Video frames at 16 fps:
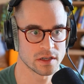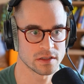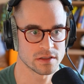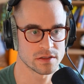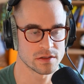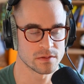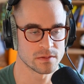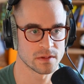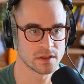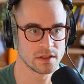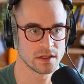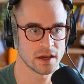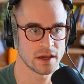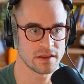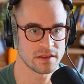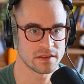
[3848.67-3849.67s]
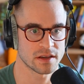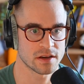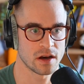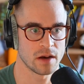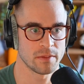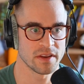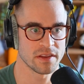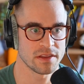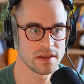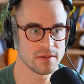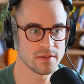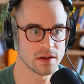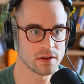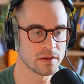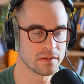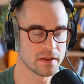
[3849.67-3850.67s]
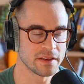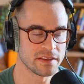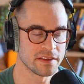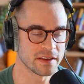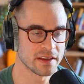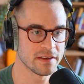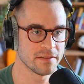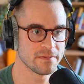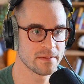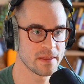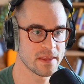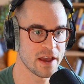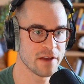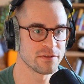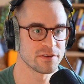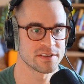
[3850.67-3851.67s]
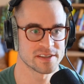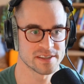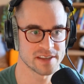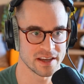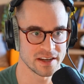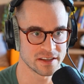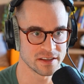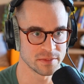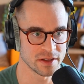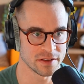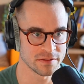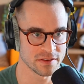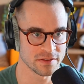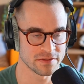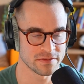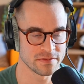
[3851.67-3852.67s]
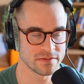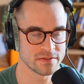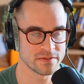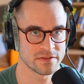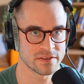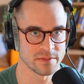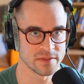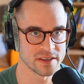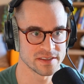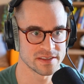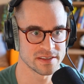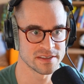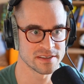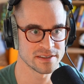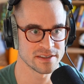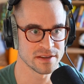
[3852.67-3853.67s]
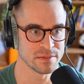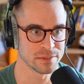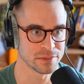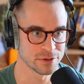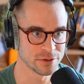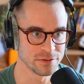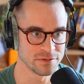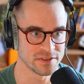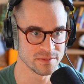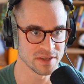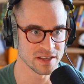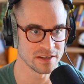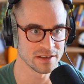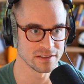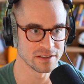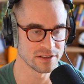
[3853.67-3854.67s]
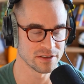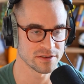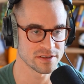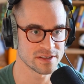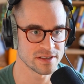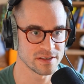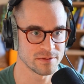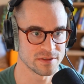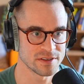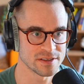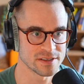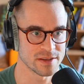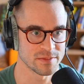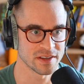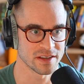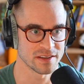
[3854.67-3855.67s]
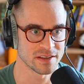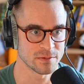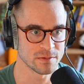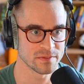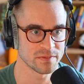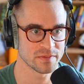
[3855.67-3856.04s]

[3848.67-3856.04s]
And so I think the common theme here, and I think every society could benefit from this is improved media literacy, which is something I think